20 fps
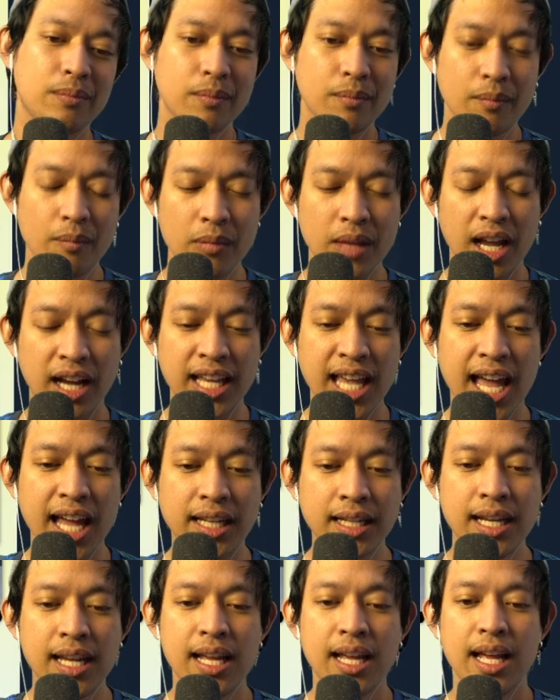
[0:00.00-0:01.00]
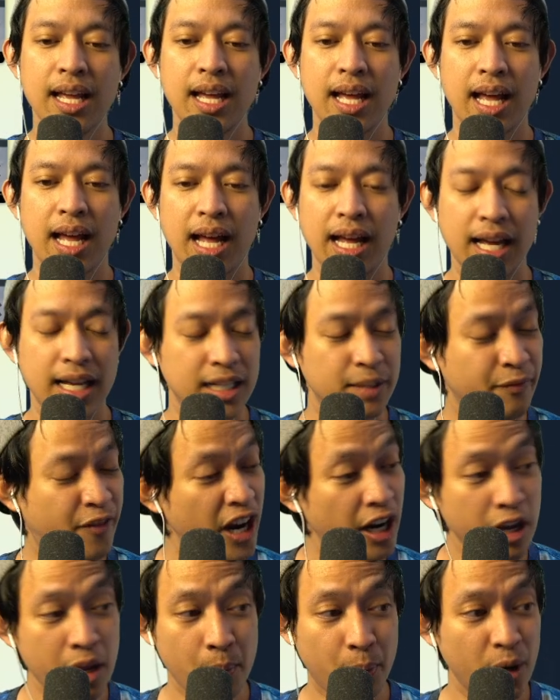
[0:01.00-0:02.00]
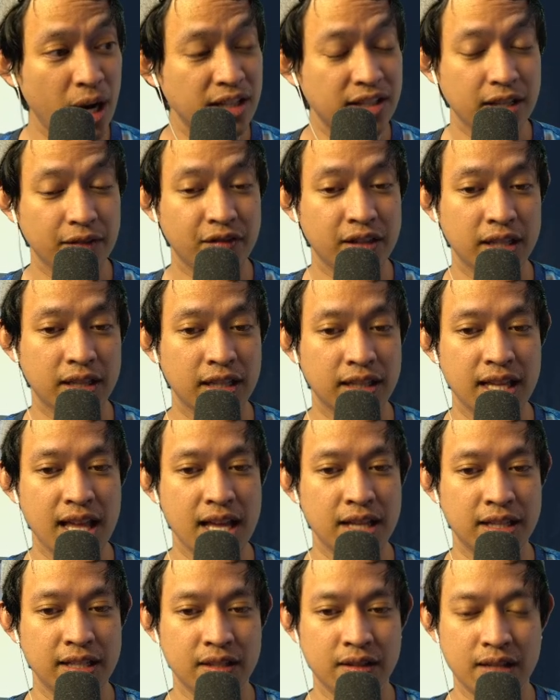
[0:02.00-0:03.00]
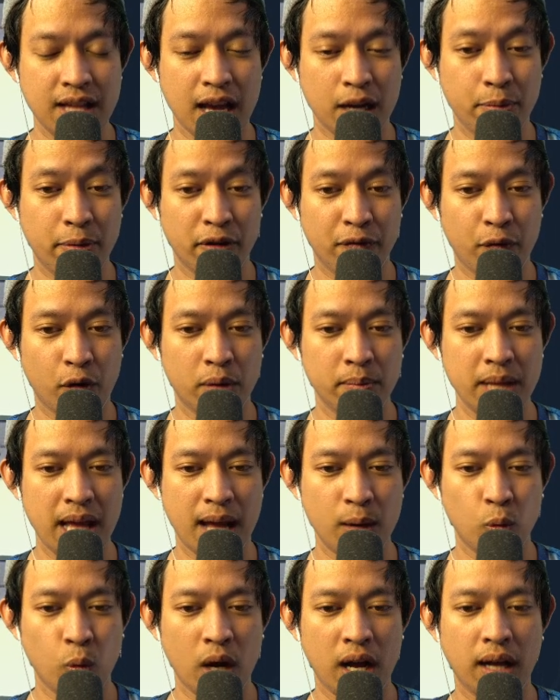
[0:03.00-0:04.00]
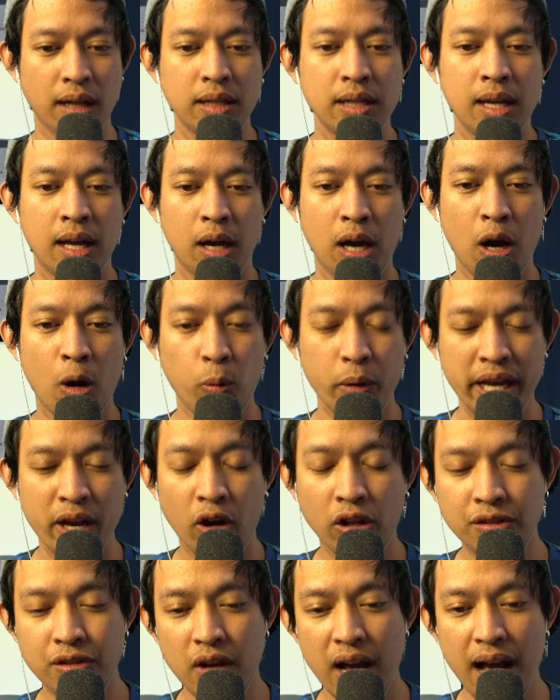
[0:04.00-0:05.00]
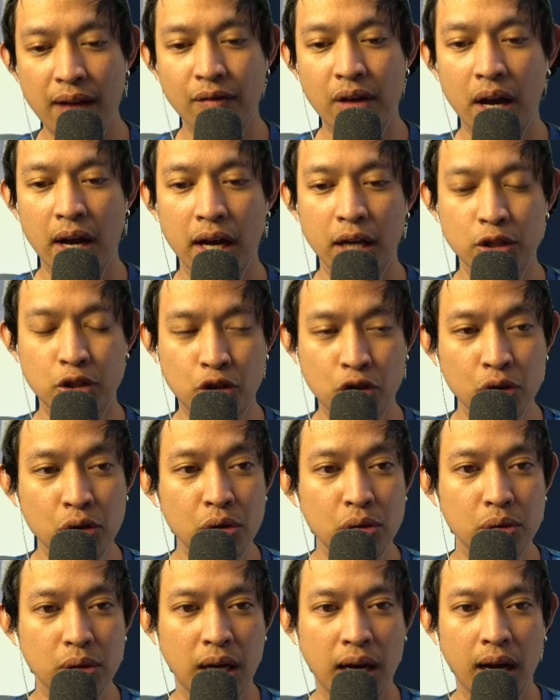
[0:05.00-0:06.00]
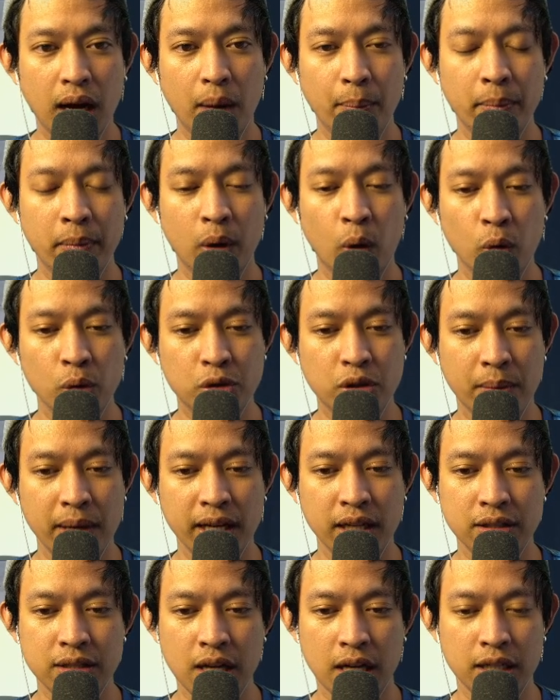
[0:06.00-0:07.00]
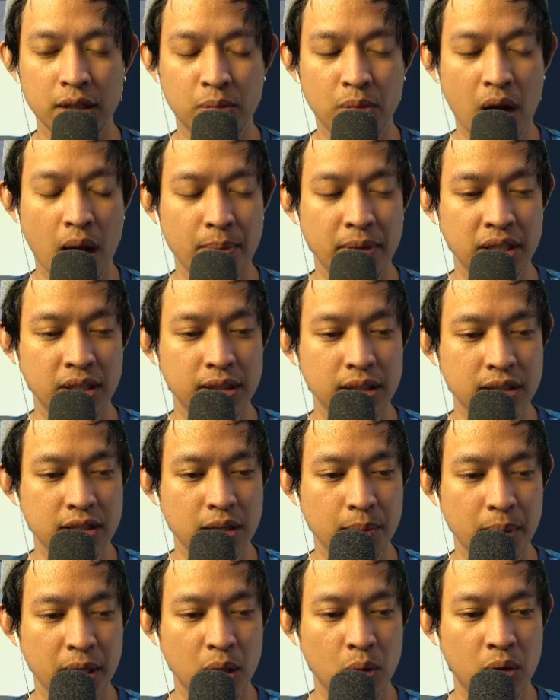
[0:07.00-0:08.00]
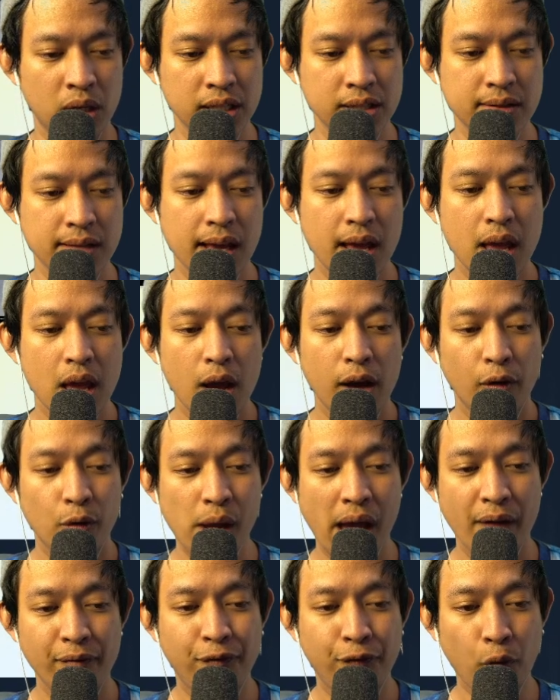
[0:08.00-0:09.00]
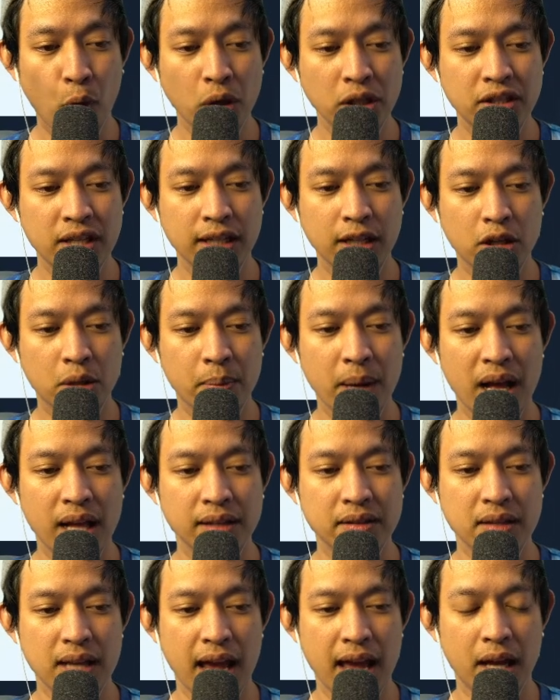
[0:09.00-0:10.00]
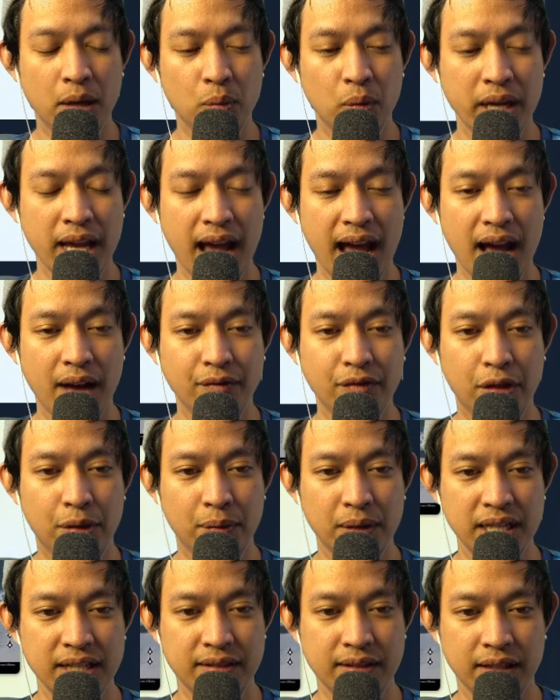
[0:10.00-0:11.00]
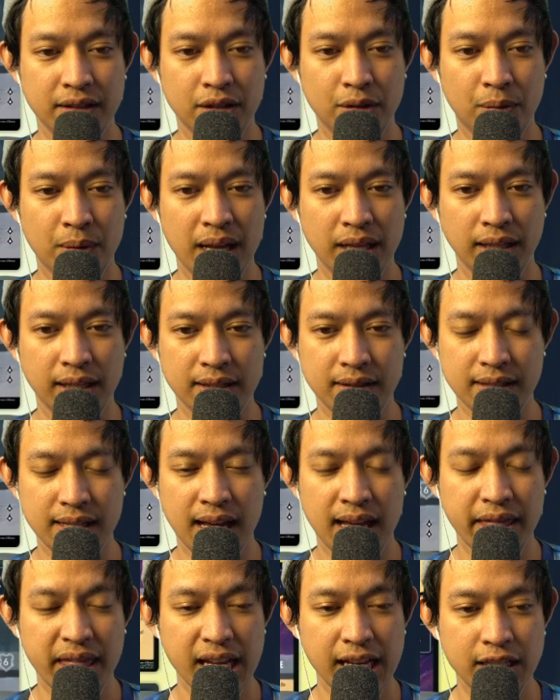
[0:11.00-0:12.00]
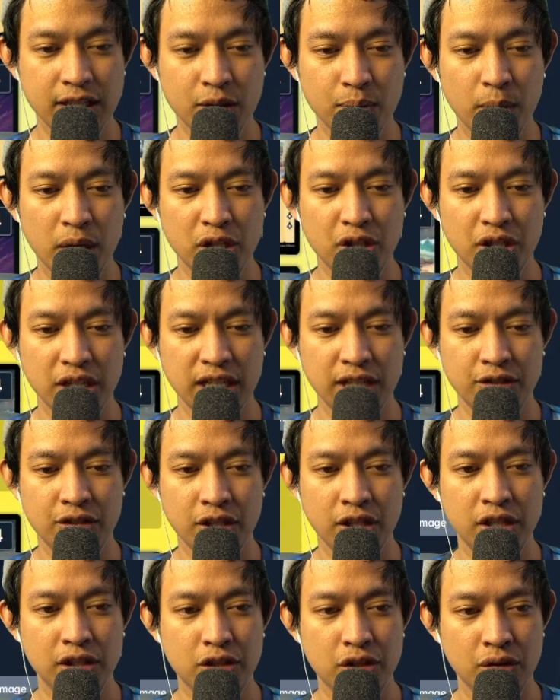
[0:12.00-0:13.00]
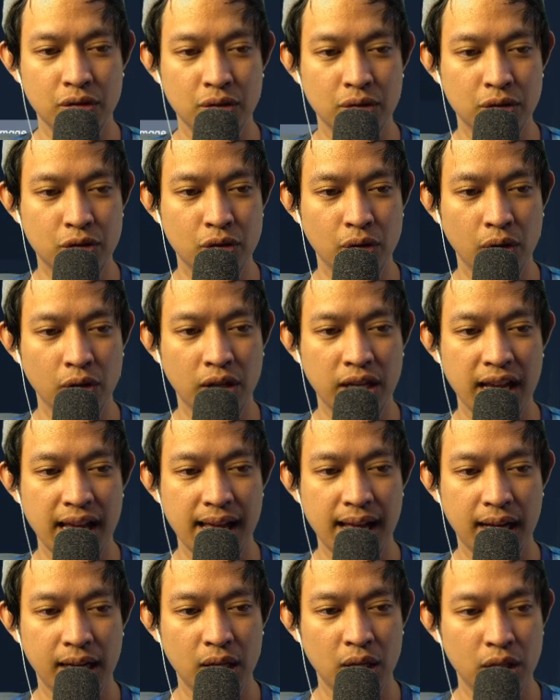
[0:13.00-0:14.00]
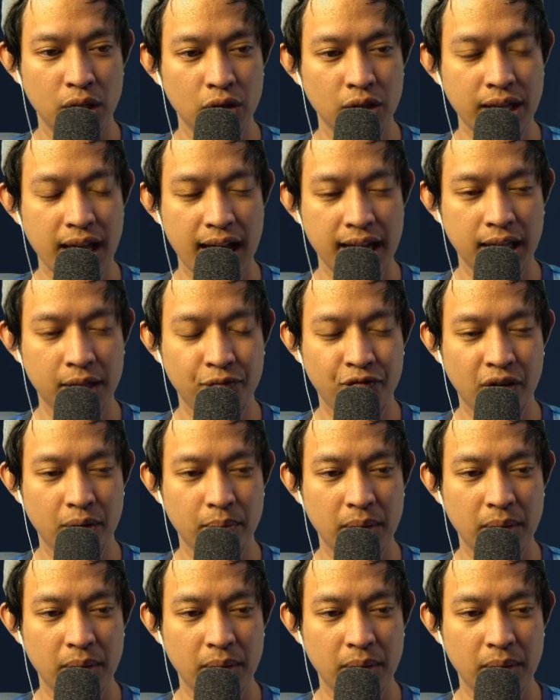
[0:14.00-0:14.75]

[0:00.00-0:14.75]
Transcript: Again, very impressive that this deck performed that well. We also have 2 Ultra Megatonic Robin Hoods, the big ones. We have 4 Tinkerbells, and we have 3 Cinderellas. I think it's much easier to look at it from